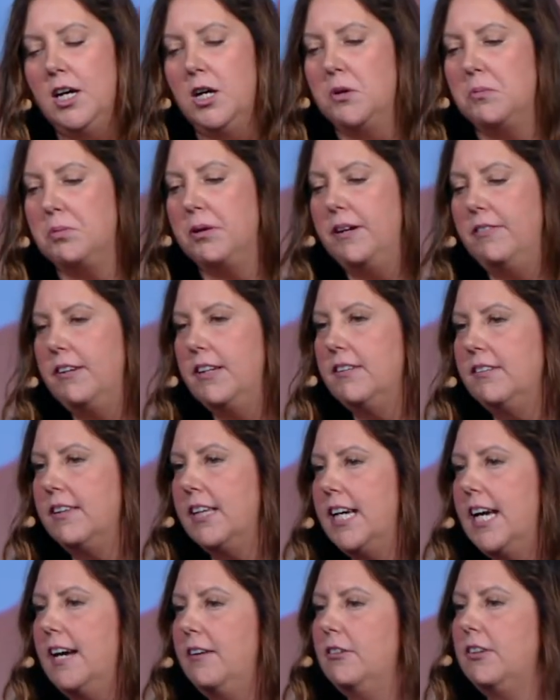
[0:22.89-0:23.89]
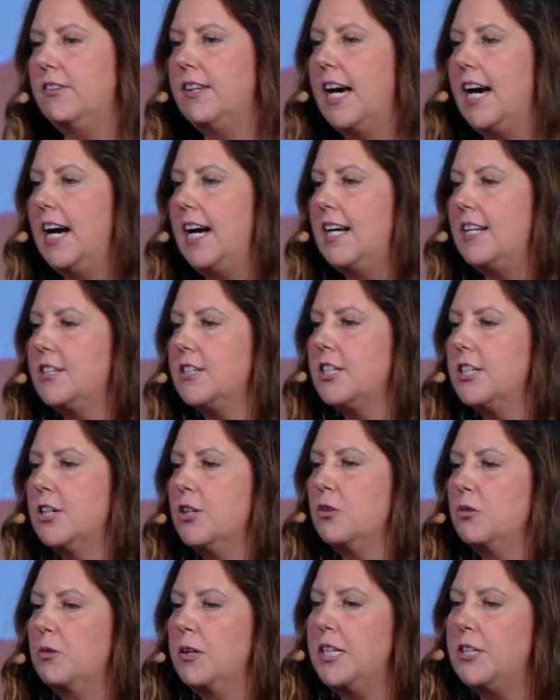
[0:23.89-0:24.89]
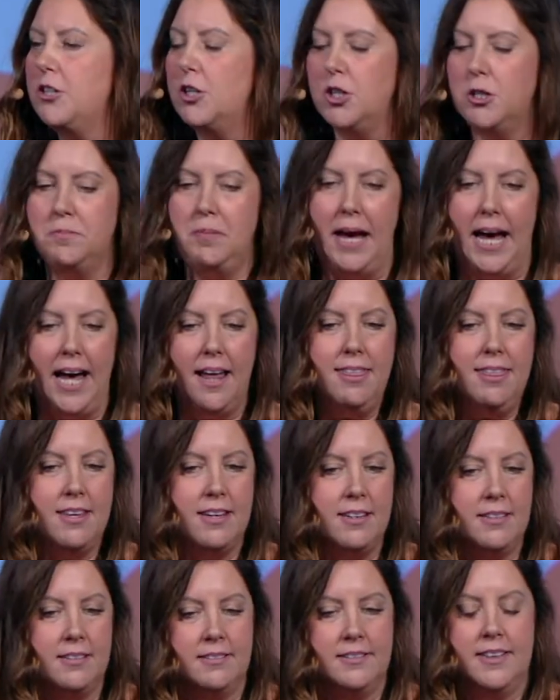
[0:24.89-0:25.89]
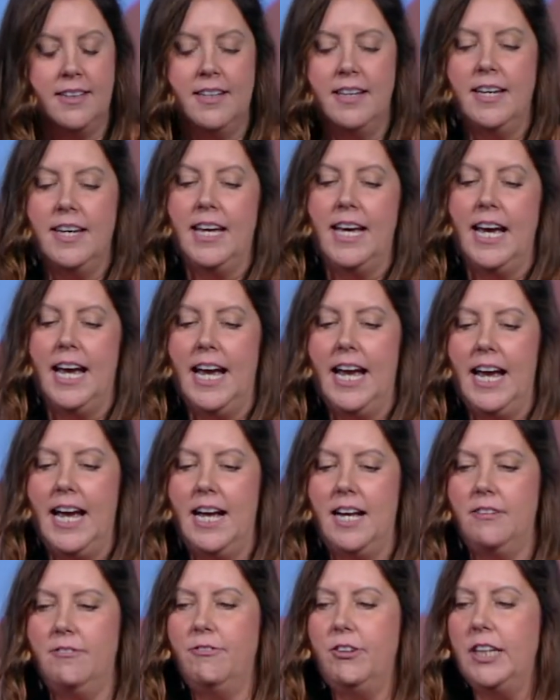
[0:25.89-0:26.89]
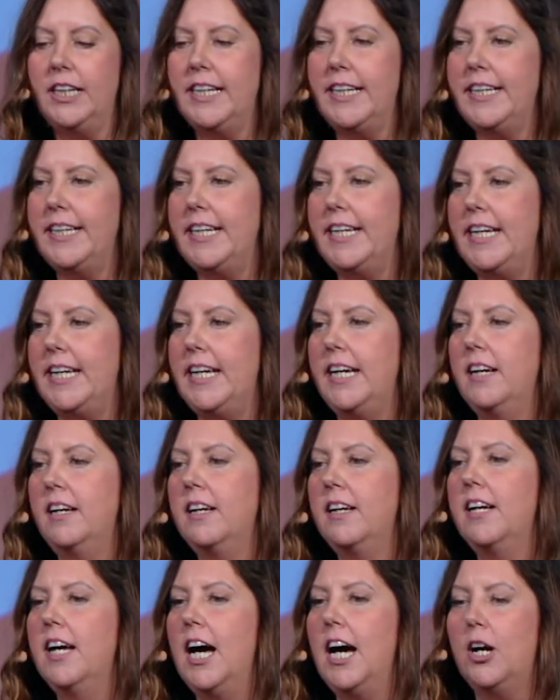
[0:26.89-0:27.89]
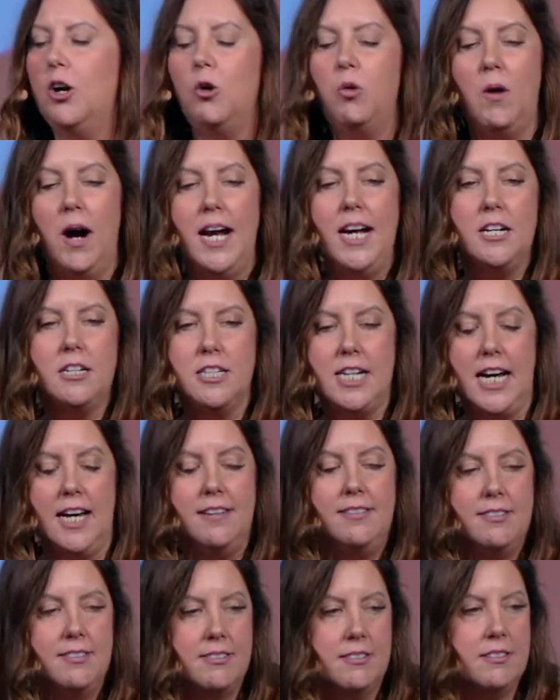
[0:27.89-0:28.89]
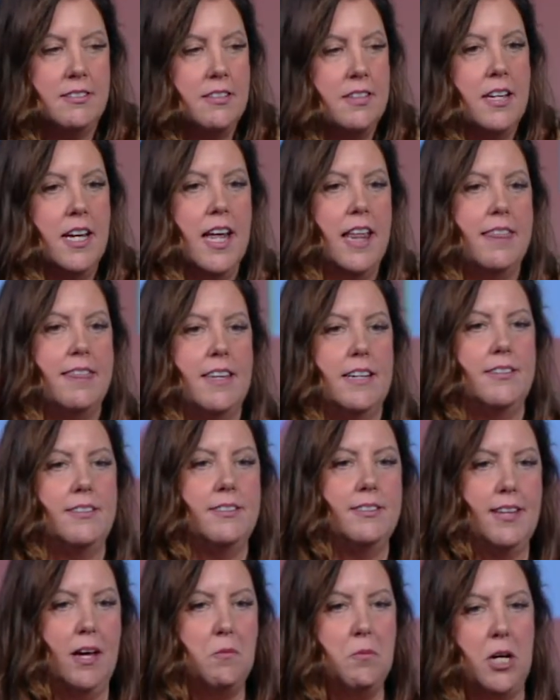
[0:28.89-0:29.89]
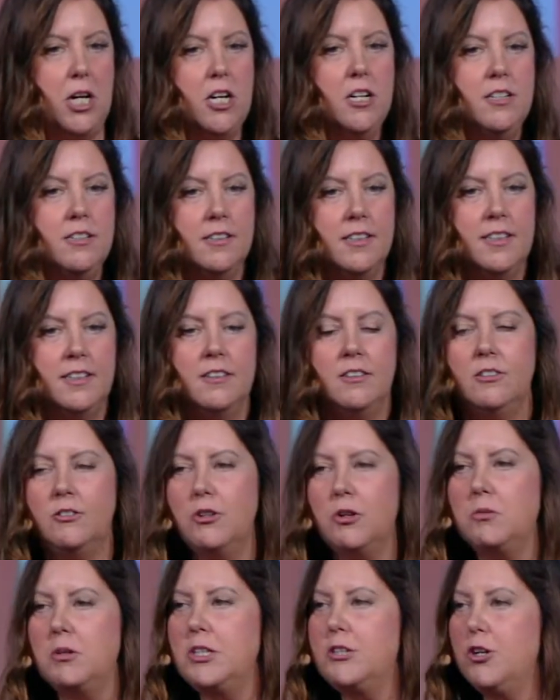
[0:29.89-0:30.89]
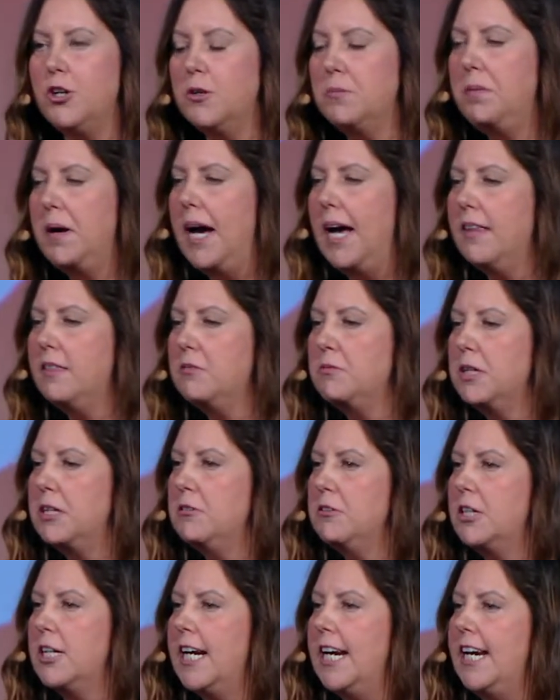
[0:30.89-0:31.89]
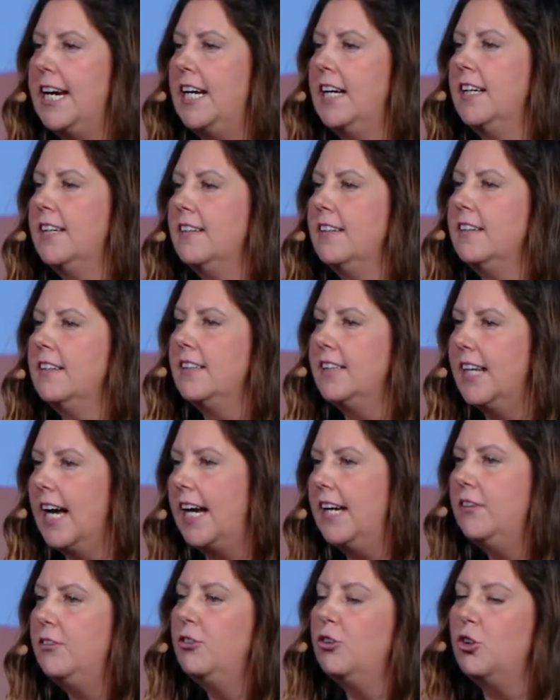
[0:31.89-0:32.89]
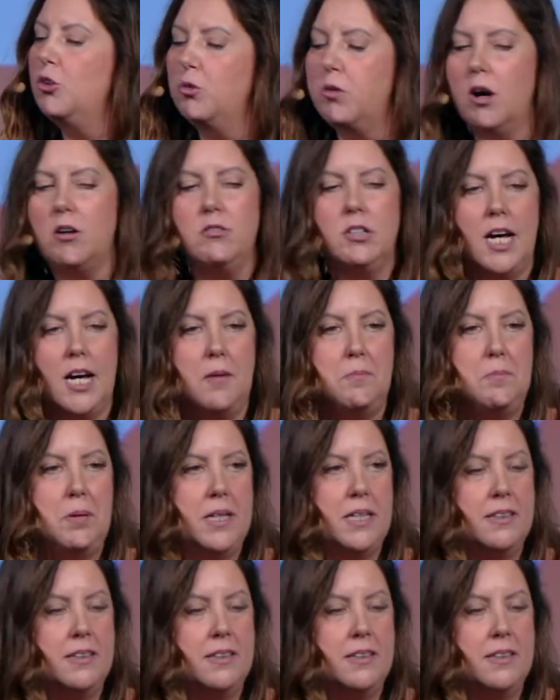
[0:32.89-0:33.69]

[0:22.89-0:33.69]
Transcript: Previously, I was at ReturnPath, and Validity acquired us this summer. So ReturnPath, we were a nice grown-up